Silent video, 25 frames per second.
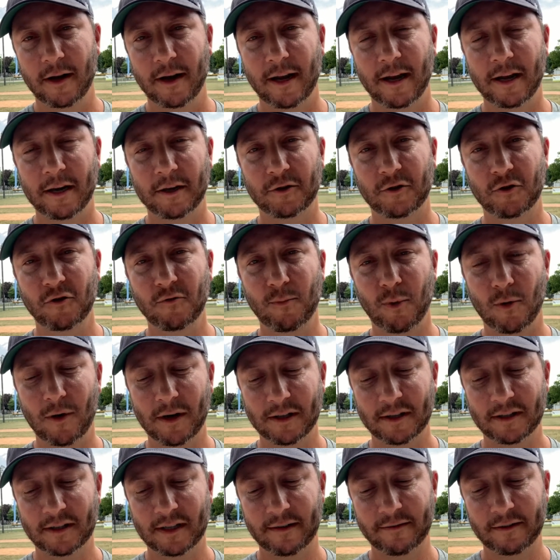he had a
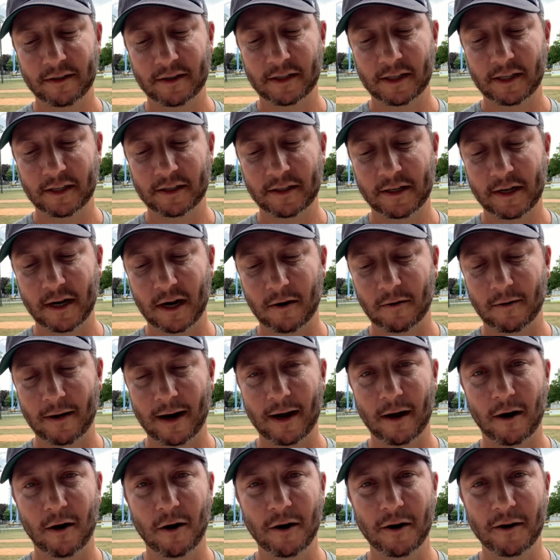2.76 ERA,
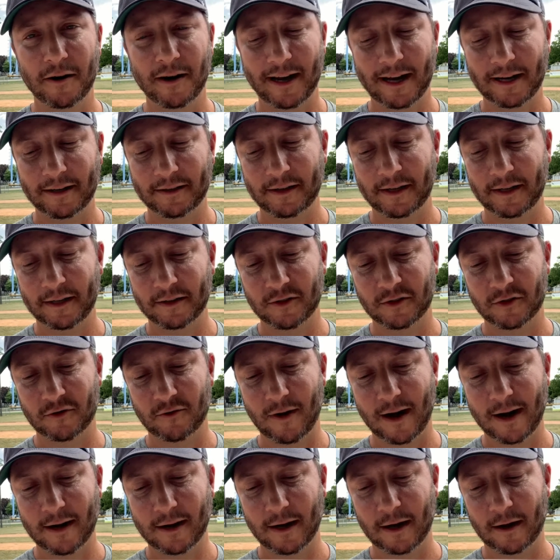118
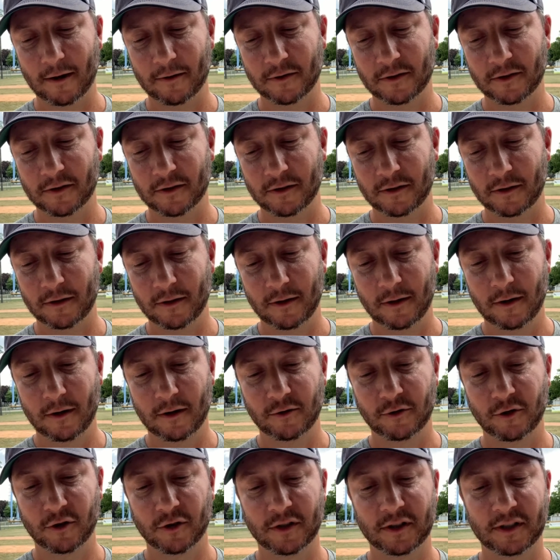strikeouts,
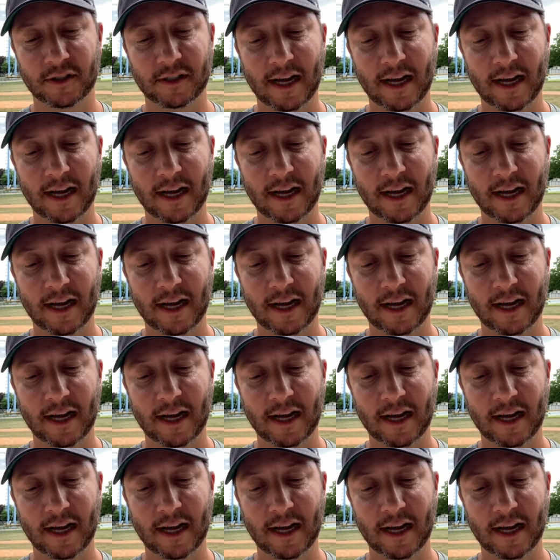just